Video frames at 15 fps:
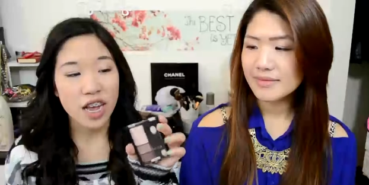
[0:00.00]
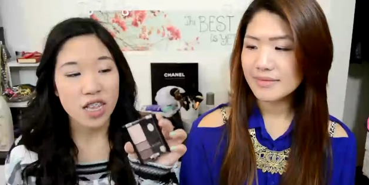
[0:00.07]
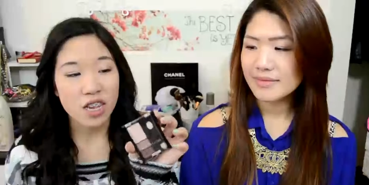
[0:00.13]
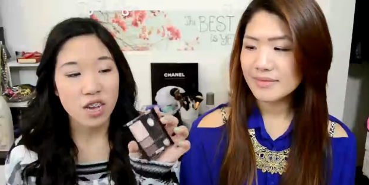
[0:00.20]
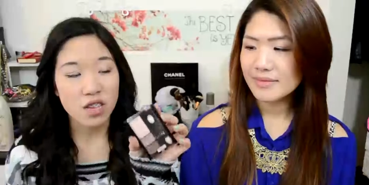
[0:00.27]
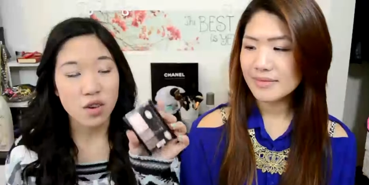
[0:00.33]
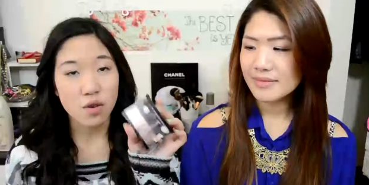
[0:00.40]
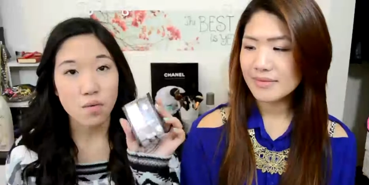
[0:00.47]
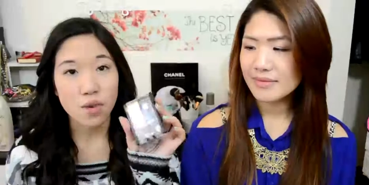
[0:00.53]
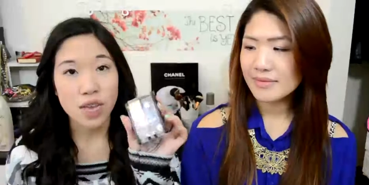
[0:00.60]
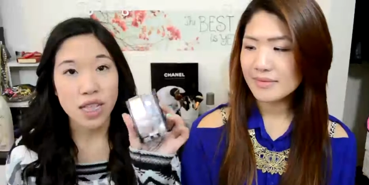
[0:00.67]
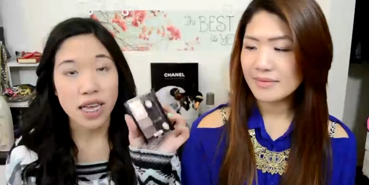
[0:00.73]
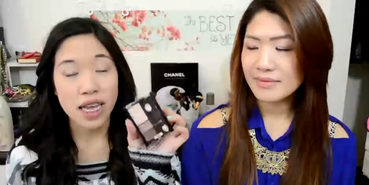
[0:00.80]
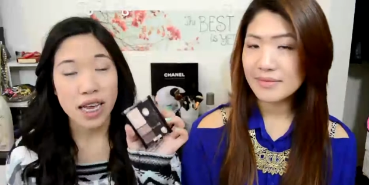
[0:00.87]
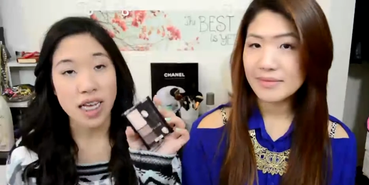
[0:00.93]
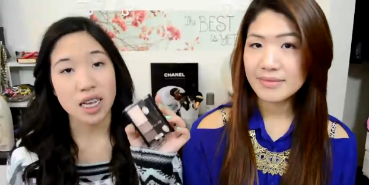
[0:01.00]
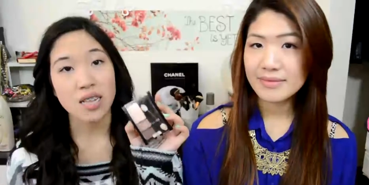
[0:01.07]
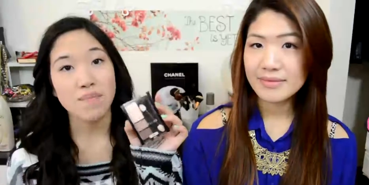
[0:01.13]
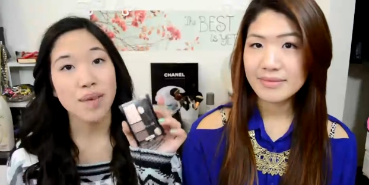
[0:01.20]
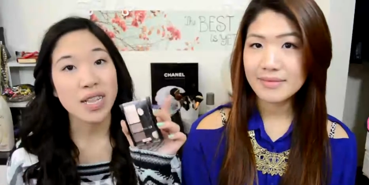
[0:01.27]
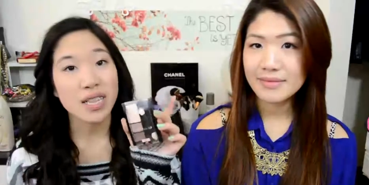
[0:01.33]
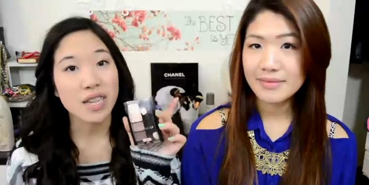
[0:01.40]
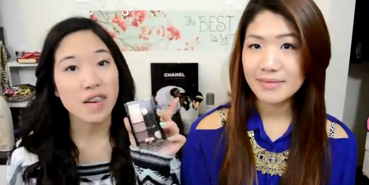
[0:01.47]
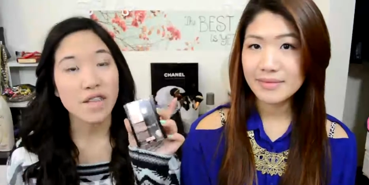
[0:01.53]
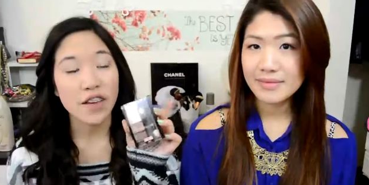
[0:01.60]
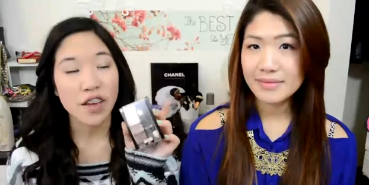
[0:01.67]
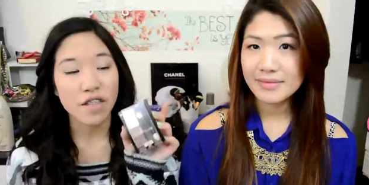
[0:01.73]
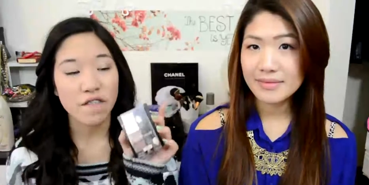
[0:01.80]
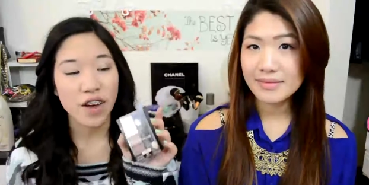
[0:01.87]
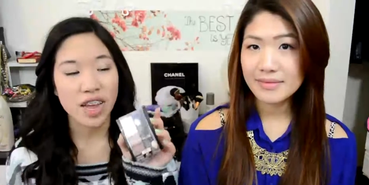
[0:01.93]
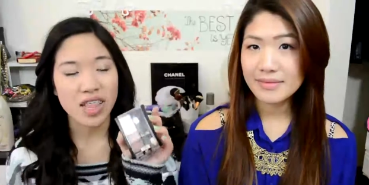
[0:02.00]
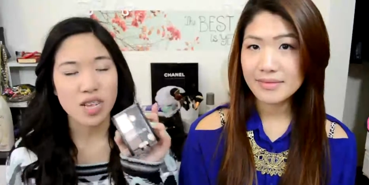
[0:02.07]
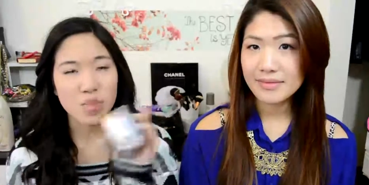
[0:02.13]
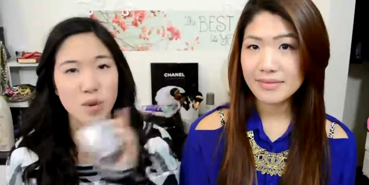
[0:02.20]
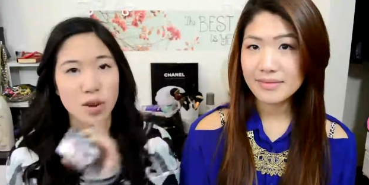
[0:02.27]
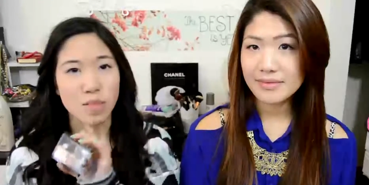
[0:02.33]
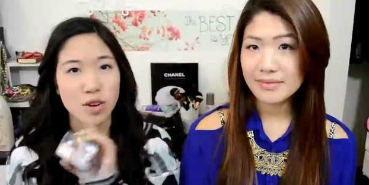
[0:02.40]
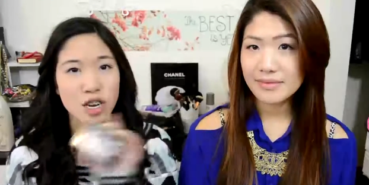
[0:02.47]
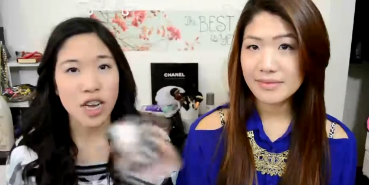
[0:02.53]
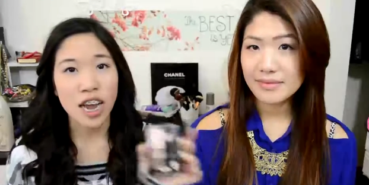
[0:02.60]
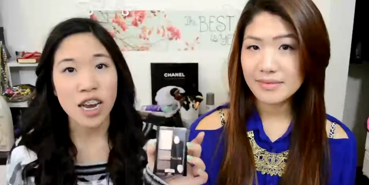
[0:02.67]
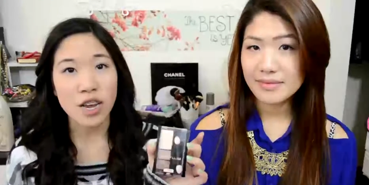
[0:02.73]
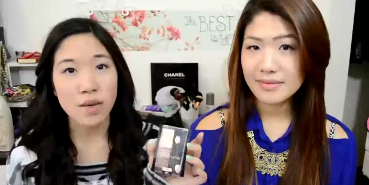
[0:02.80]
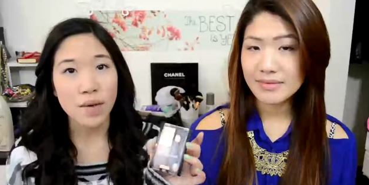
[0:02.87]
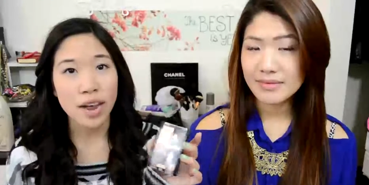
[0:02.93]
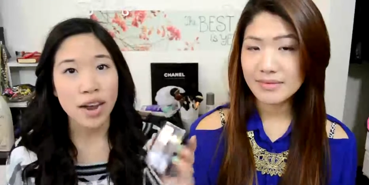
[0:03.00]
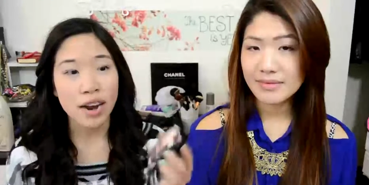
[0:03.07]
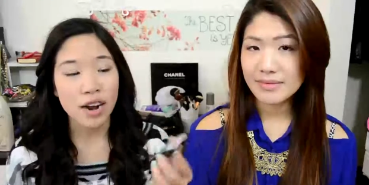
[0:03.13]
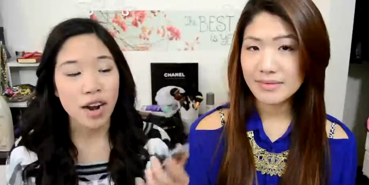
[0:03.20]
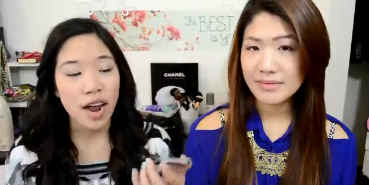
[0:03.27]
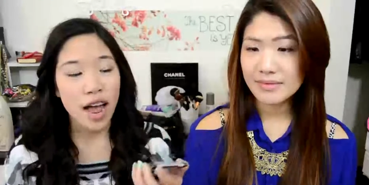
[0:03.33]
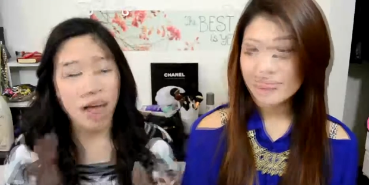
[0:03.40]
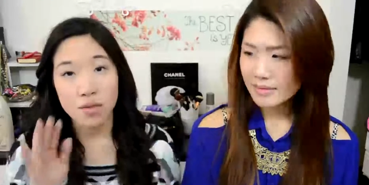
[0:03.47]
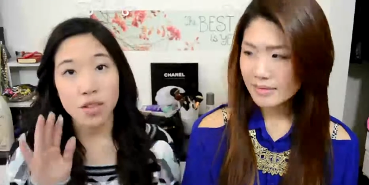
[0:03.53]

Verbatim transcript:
Speaker 1: It's also really inexpensive. You can find this pretty much anywhere. It's